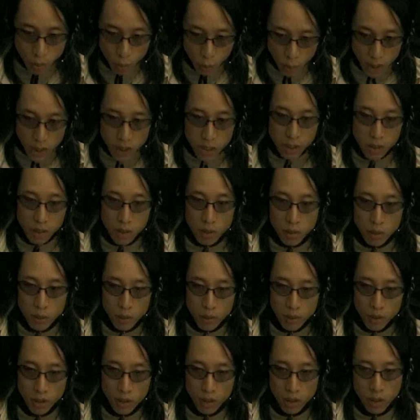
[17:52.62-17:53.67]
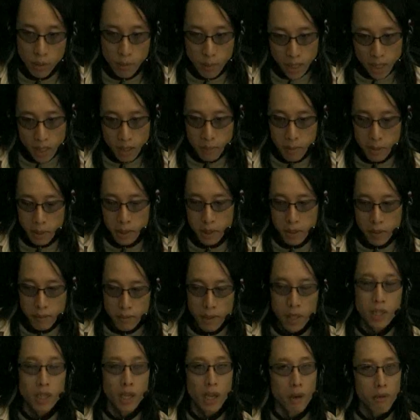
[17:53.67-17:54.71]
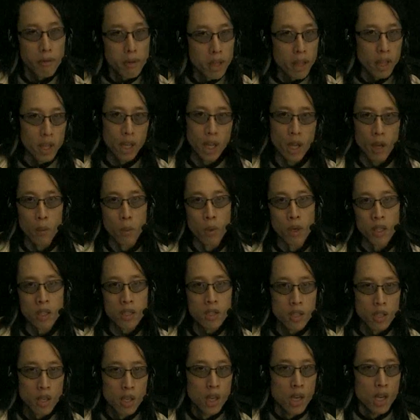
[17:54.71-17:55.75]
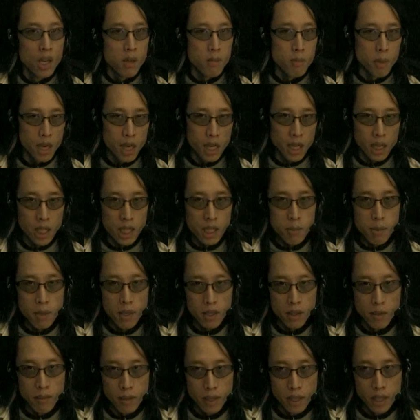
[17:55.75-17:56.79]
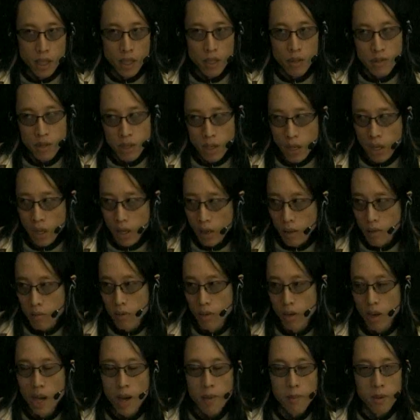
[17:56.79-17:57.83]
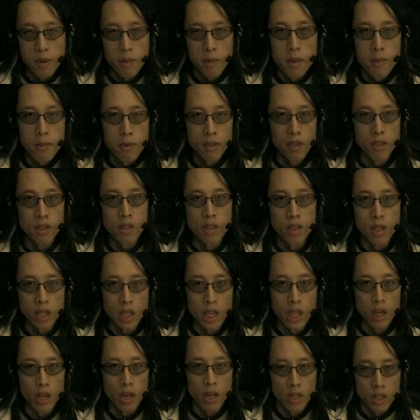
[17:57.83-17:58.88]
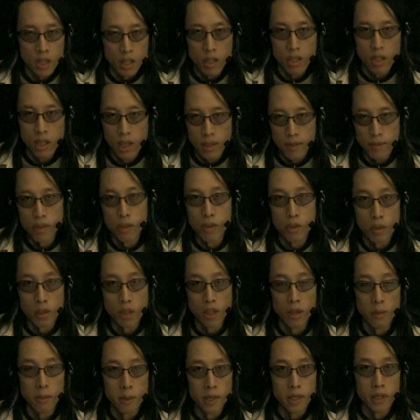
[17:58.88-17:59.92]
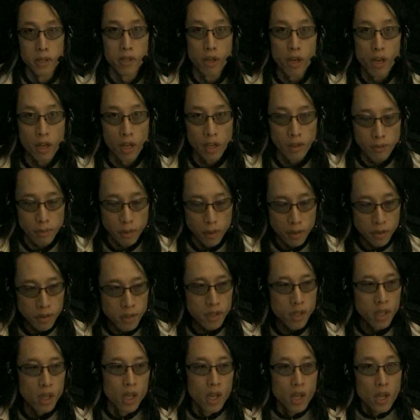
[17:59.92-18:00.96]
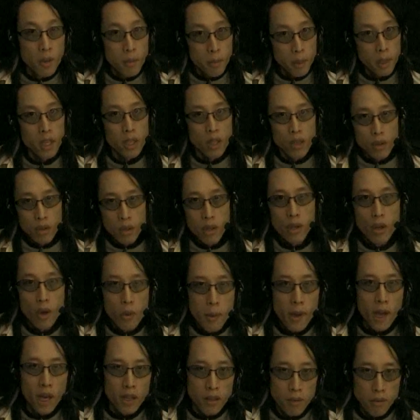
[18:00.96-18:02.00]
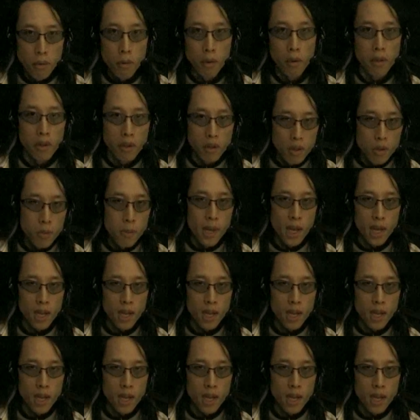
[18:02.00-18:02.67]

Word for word: so once you, you know, you might not be able to invent everything at once. You might at least be able to figure out, say, you know, how many people it's going to carry, and then you're going to have to do a little bit of drawing first. But you know, you go back and forth.